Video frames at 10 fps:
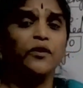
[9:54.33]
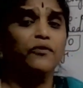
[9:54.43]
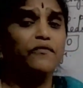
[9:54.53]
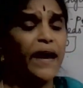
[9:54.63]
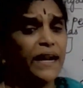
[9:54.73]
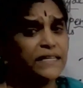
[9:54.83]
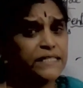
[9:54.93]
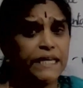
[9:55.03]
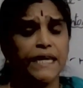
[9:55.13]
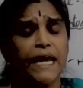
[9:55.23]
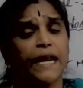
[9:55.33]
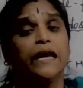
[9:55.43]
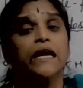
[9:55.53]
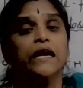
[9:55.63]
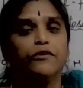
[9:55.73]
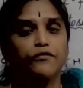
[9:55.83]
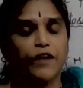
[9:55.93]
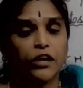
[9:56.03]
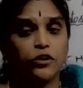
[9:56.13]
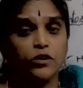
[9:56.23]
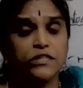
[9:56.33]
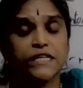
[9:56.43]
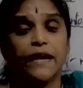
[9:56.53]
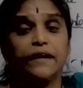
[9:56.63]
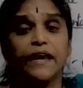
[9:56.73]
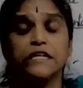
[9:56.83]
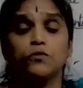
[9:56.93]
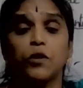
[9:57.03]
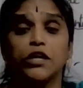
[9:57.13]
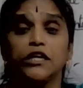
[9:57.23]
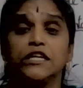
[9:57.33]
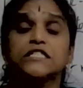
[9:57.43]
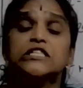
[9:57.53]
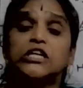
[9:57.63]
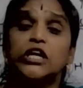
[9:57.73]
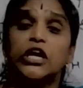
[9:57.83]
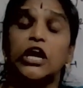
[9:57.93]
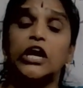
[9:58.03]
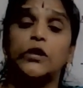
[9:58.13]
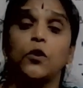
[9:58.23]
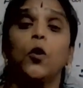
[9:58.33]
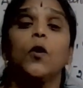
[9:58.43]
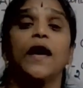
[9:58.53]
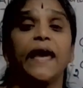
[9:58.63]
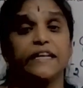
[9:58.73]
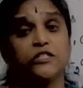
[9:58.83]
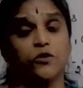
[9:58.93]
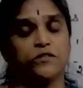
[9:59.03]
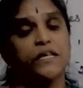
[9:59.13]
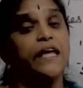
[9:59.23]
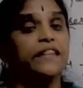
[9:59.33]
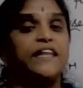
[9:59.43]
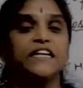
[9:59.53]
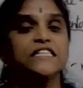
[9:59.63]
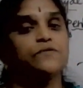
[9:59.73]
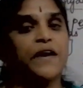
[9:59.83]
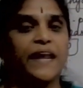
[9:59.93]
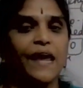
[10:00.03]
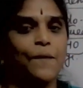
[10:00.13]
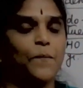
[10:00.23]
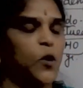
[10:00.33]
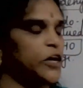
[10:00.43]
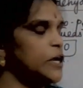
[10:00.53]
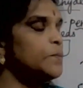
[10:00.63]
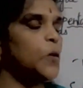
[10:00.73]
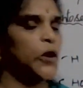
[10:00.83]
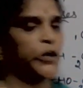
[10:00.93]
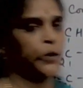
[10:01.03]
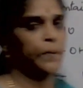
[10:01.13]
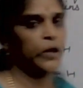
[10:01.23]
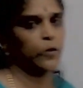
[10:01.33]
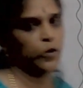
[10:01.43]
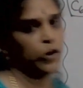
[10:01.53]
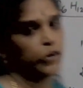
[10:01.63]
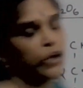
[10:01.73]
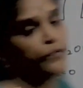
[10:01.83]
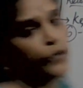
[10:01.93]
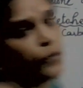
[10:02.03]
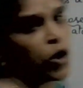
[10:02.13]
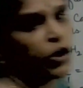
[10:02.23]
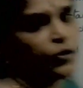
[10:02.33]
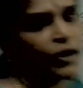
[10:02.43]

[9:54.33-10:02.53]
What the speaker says: Whereas here, fructose contains what it is? Ketohexose. That is very important point to be noted down. If you want, you